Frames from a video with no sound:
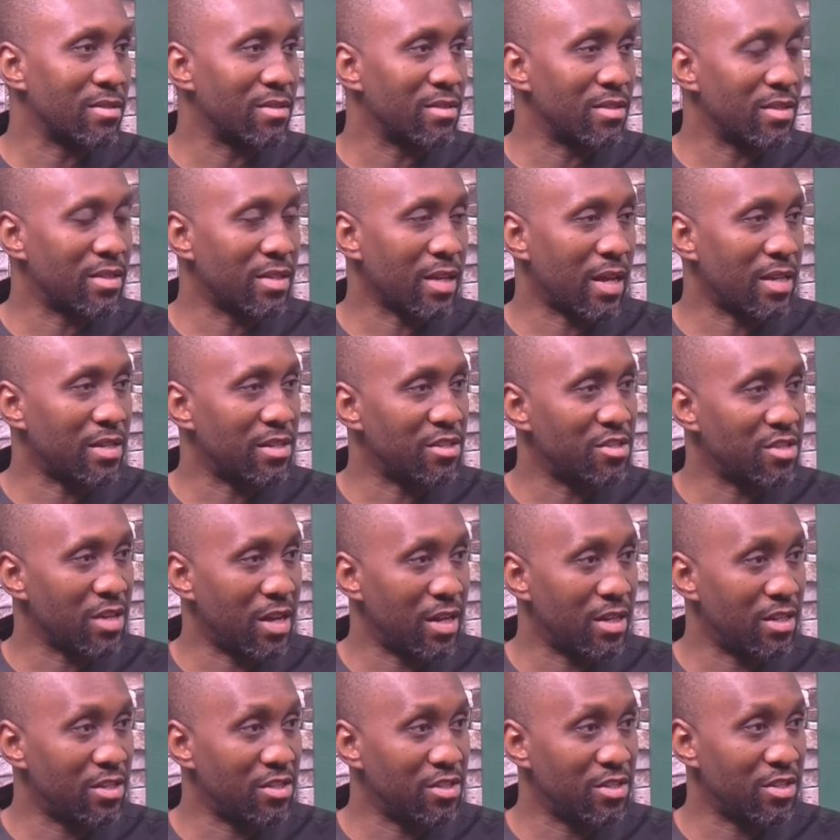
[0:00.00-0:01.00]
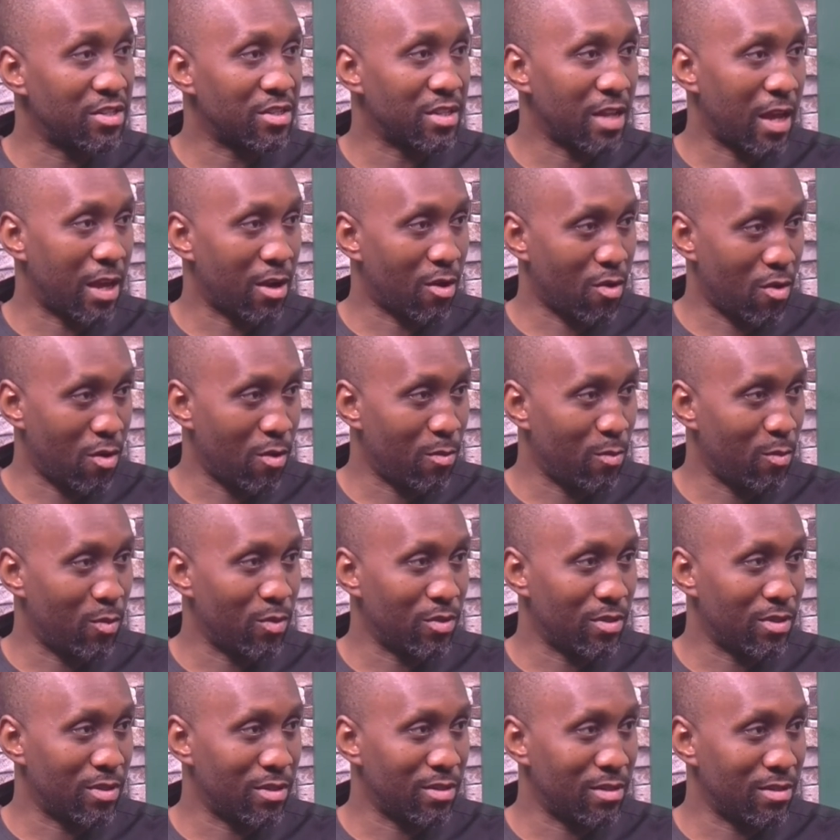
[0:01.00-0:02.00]
these are the challenges. we have to
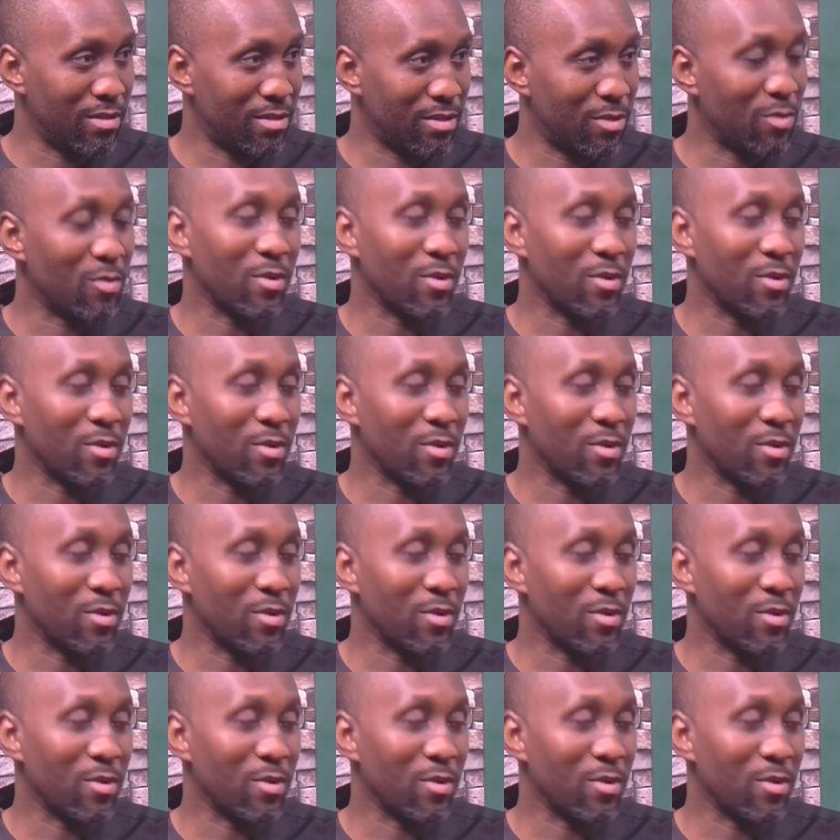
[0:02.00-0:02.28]
import it. it.